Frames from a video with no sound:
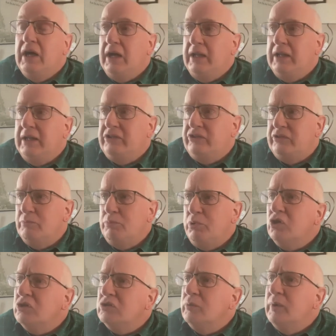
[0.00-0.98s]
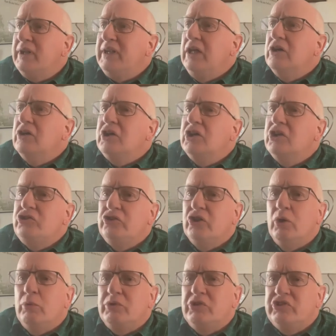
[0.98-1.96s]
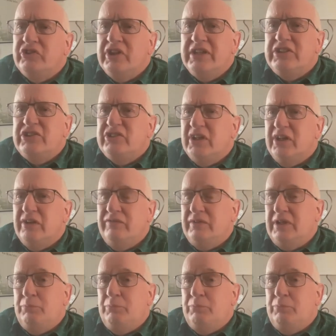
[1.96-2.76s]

And it's important when you look at Job to say to yourself,